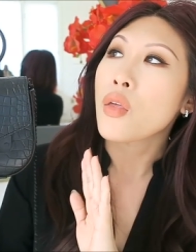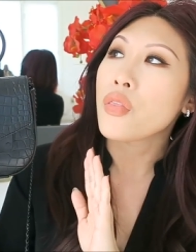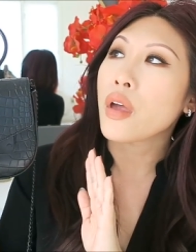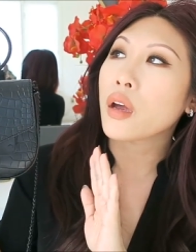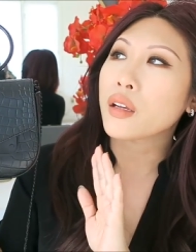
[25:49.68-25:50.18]

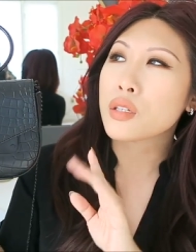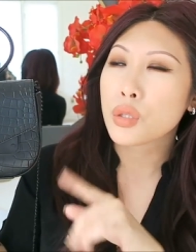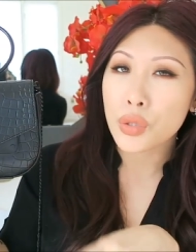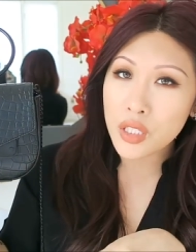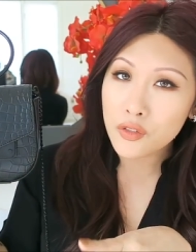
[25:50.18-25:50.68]
They're
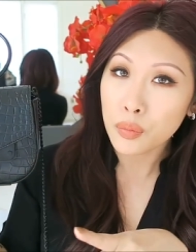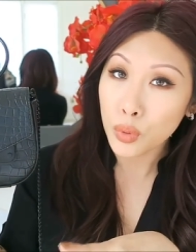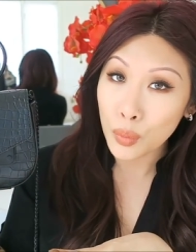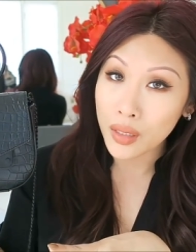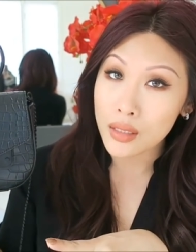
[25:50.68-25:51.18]
exclusive to
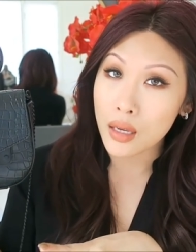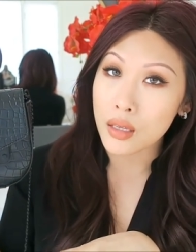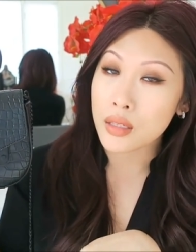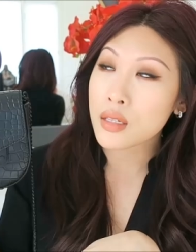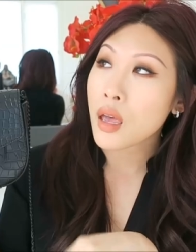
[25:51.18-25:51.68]

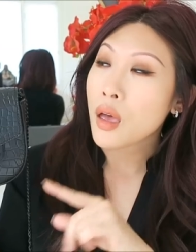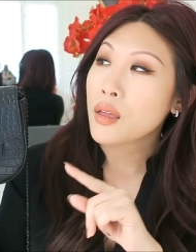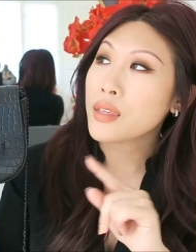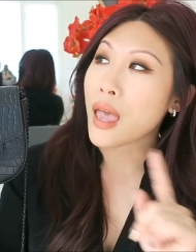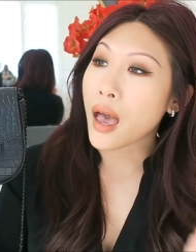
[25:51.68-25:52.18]
Bloomingdale's.
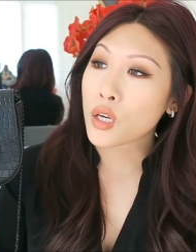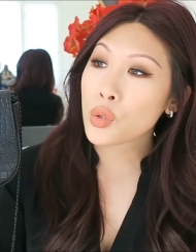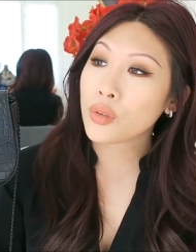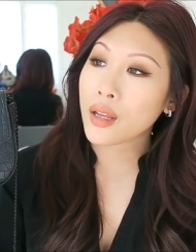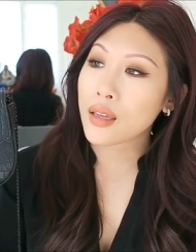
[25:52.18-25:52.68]
The
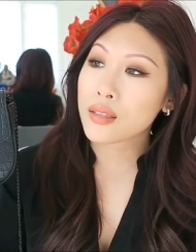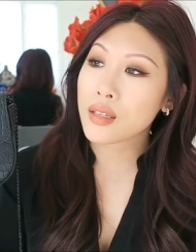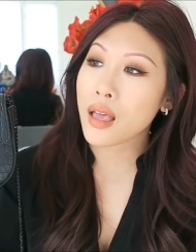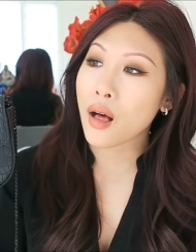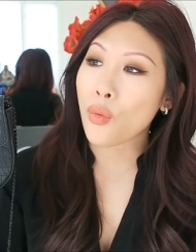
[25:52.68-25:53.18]
actual Nasty
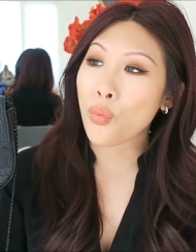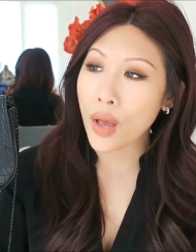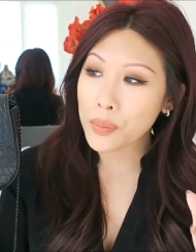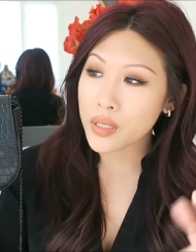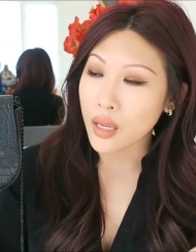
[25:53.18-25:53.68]
Gal
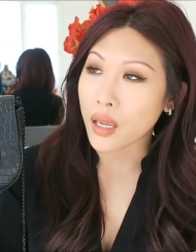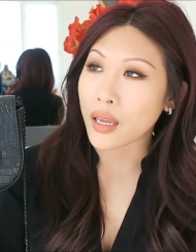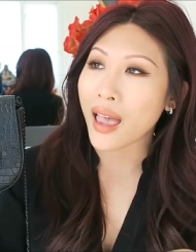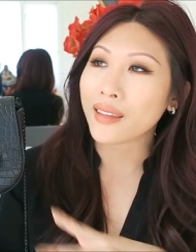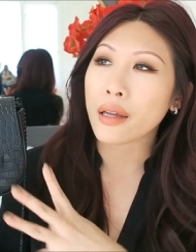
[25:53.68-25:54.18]
website
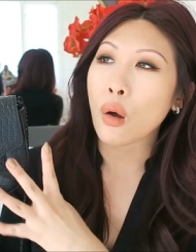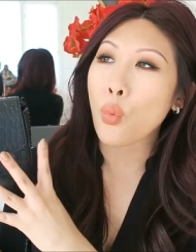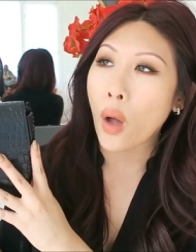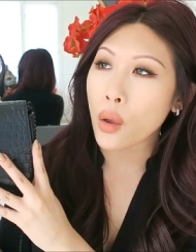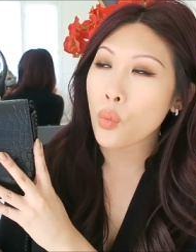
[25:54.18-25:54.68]
had like a
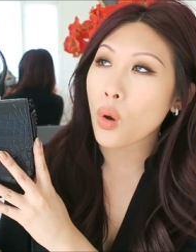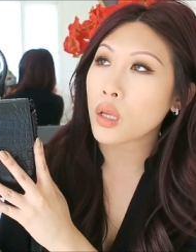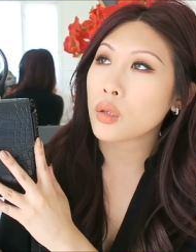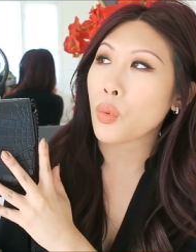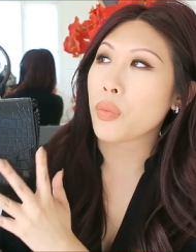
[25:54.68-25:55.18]
white
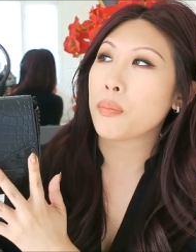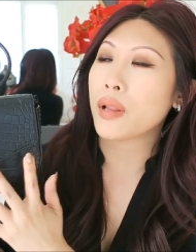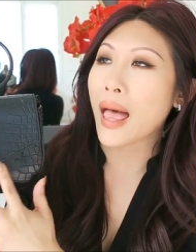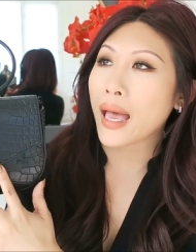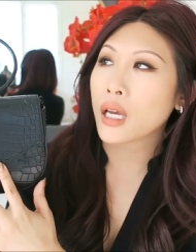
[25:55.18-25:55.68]
one with
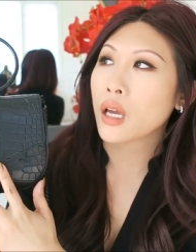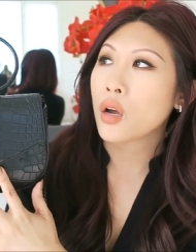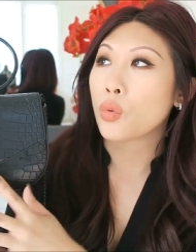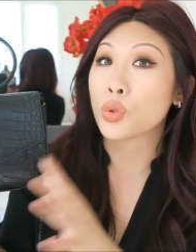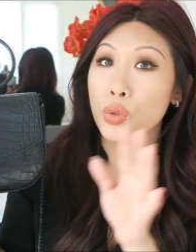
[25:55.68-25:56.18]
black,
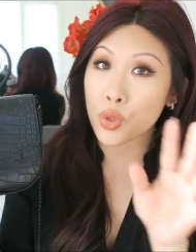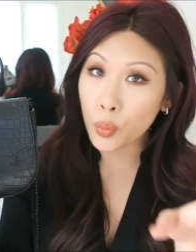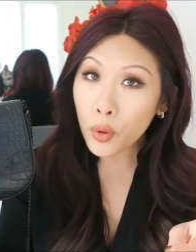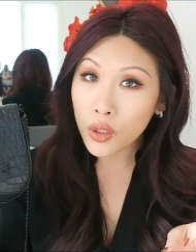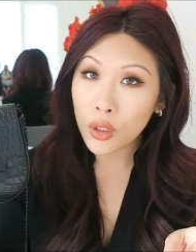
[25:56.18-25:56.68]
which was
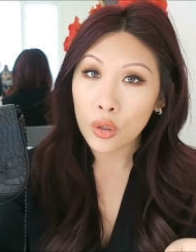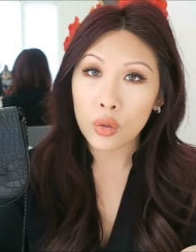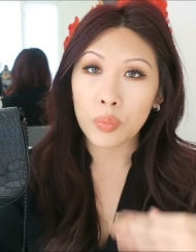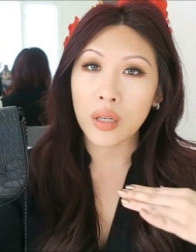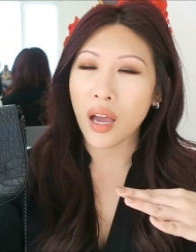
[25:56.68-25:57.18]
super
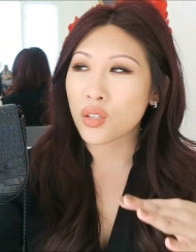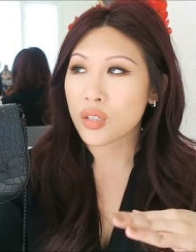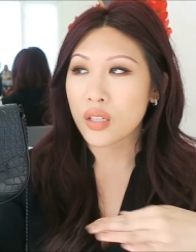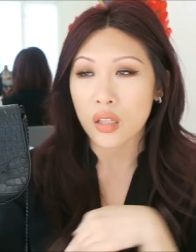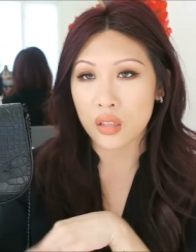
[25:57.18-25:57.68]
cute, but I
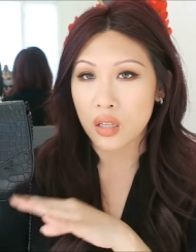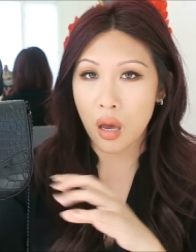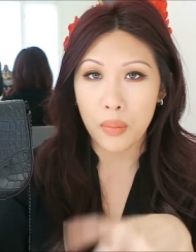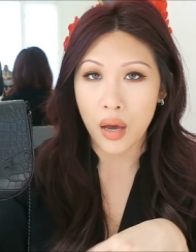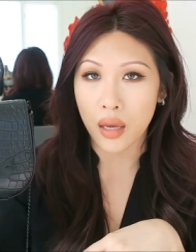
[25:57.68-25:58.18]
just tend to
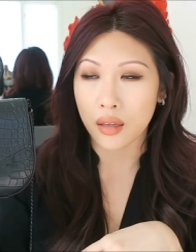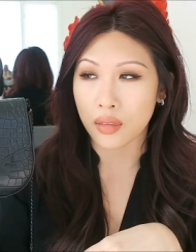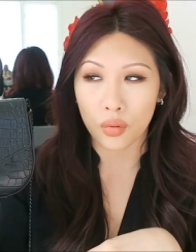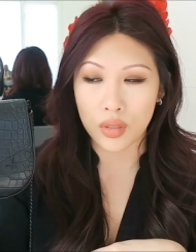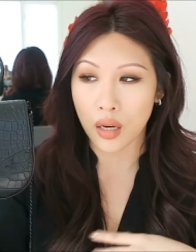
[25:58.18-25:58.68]
not buy
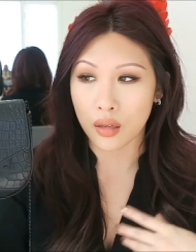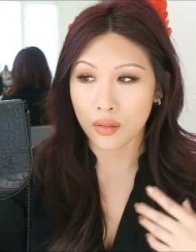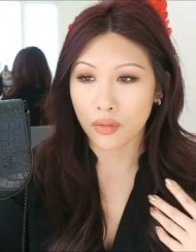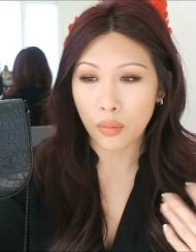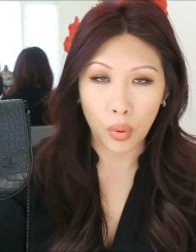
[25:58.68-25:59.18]
those kind
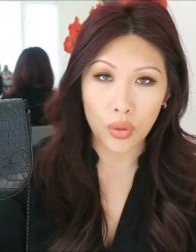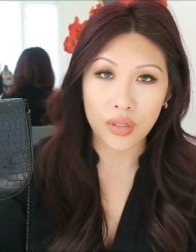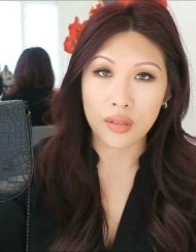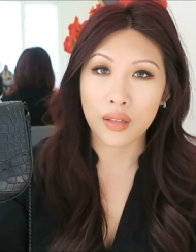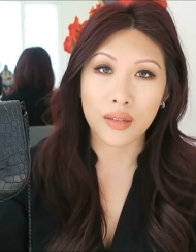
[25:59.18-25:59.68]
of
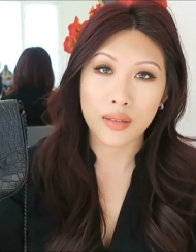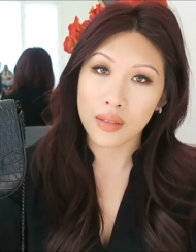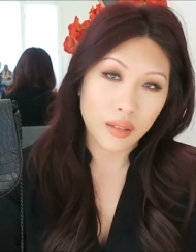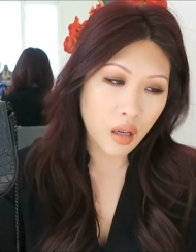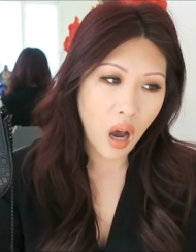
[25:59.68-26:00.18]
purses because
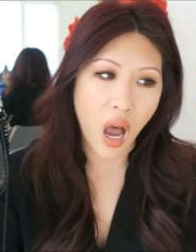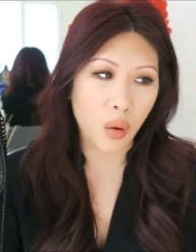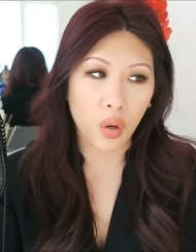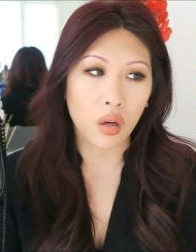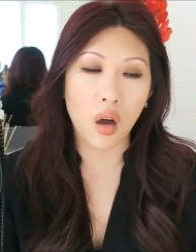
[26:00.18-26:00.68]
I
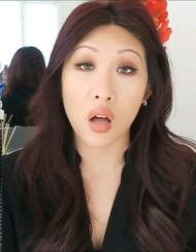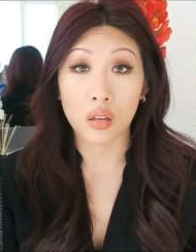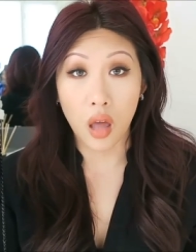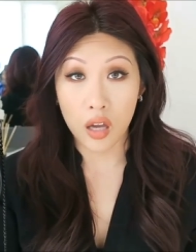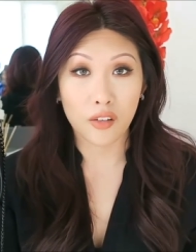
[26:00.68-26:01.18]
wear a
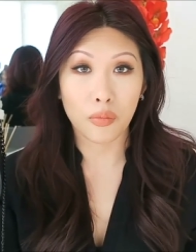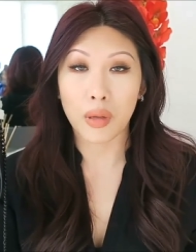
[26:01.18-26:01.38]
lot of